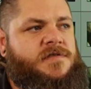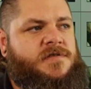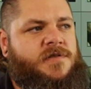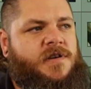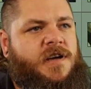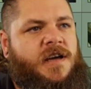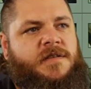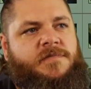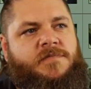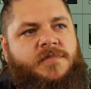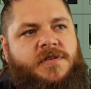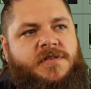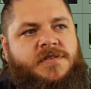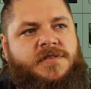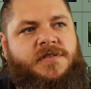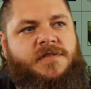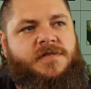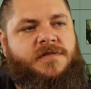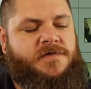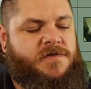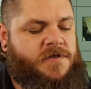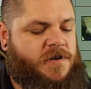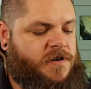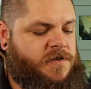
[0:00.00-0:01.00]
So I have my
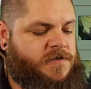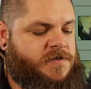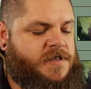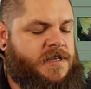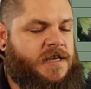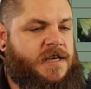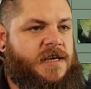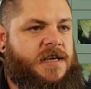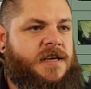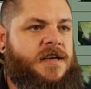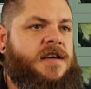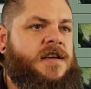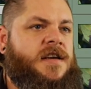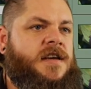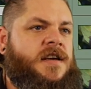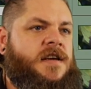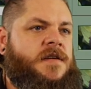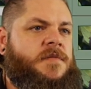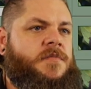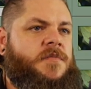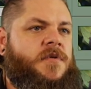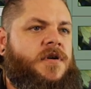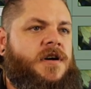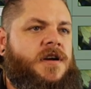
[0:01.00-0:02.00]
two files here,
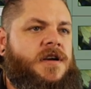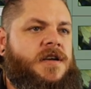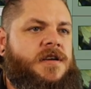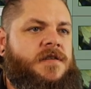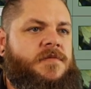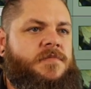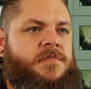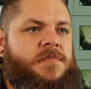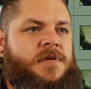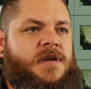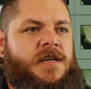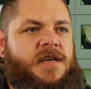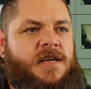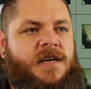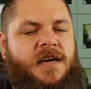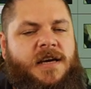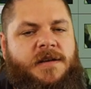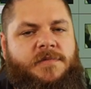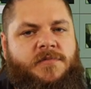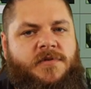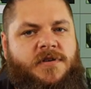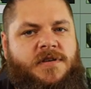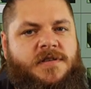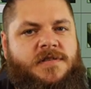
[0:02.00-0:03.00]
my B
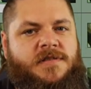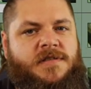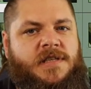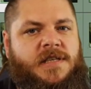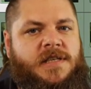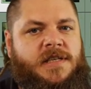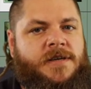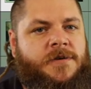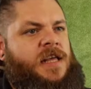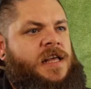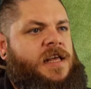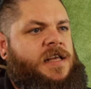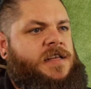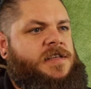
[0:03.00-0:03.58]
and my C.